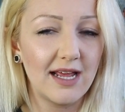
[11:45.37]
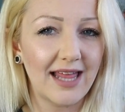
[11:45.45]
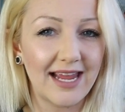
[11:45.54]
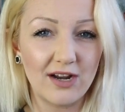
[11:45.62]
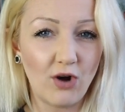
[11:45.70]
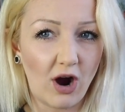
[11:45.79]

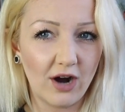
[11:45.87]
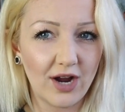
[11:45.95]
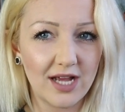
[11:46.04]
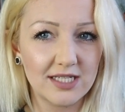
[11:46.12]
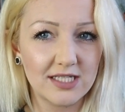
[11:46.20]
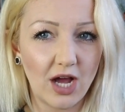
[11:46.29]
like an R
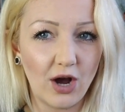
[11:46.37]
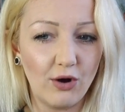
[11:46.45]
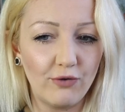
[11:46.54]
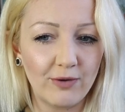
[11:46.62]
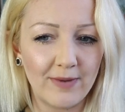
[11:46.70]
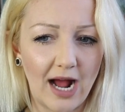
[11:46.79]
S
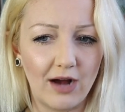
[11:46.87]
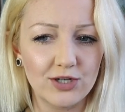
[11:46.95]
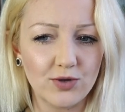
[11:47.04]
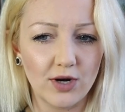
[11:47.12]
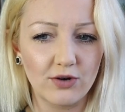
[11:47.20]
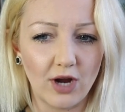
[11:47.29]
O from an
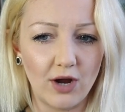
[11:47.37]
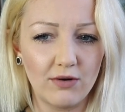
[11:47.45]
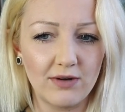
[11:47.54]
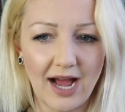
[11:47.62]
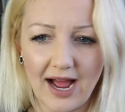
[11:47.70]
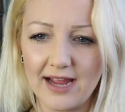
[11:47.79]
outdoor
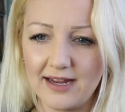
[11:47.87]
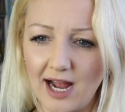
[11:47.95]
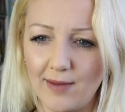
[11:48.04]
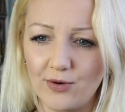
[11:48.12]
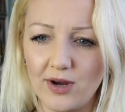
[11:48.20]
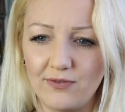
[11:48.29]
grown, high
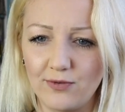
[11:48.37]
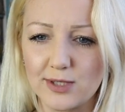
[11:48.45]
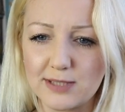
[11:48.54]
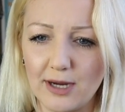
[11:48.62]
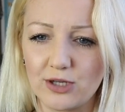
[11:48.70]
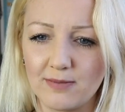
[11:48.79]
cannabinoid
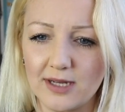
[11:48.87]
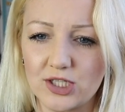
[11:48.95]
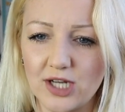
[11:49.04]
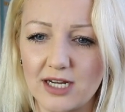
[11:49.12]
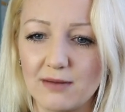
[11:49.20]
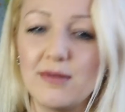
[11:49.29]
full spectrum
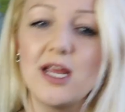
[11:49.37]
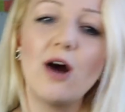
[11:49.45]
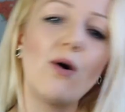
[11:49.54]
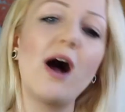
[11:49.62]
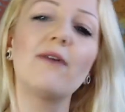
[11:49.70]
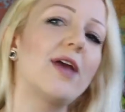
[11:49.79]
extract. Mio,
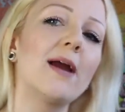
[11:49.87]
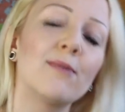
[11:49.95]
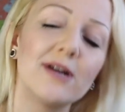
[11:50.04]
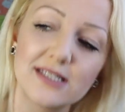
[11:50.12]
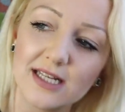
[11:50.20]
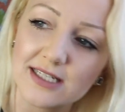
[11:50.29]
off
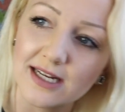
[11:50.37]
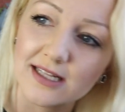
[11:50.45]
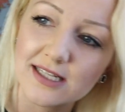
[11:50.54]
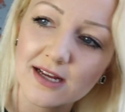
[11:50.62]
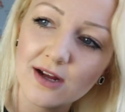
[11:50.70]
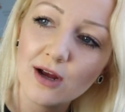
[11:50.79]
camera
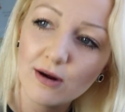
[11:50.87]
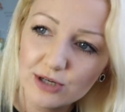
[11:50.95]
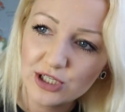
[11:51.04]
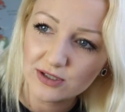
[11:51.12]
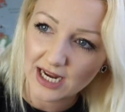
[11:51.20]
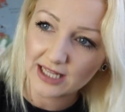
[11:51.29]
assistance.
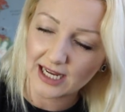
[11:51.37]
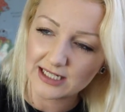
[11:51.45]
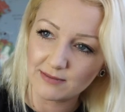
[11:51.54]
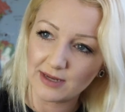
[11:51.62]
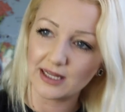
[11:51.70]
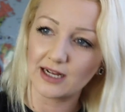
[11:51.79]
Would you take that
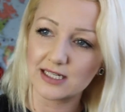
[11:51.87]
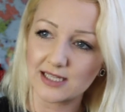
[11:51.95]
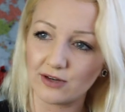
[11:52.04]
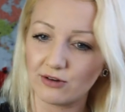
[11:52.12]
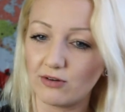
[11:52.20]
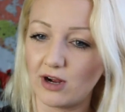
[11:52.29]
to mean like a
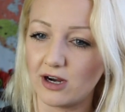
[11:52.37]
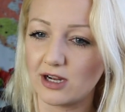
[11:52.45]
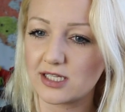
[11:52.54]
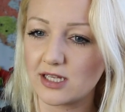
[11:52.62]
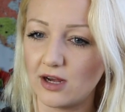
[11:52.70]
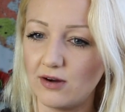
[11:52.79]
sun grown R
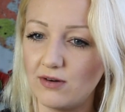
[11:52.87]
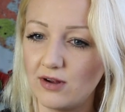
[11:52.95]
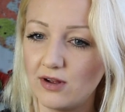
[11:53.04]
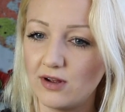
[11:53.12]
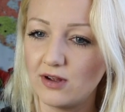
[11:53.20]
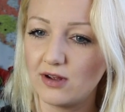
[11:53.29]
S O?
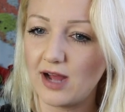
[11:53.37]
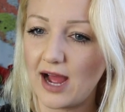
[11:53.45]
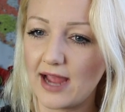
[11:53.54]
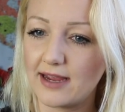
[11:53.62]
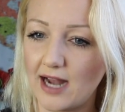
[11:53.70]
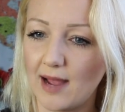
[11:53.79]

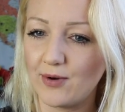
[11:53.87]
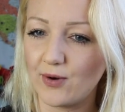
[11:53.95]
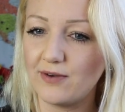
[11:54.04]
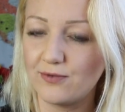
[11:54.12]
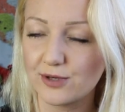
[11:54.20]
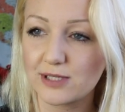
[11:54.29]
High
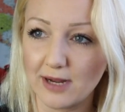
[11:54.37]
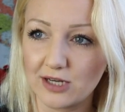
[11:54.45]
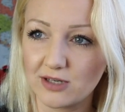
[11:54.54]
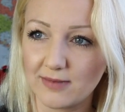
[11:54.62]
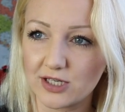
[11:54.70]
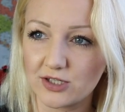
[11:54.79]
cannabinoid full
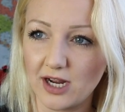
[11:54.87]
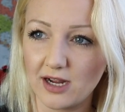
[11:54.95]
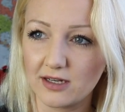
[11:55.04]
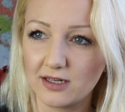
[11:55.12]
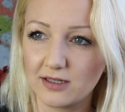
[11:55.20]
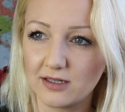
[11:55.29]
spectrum
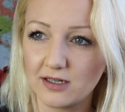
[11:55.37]
extract?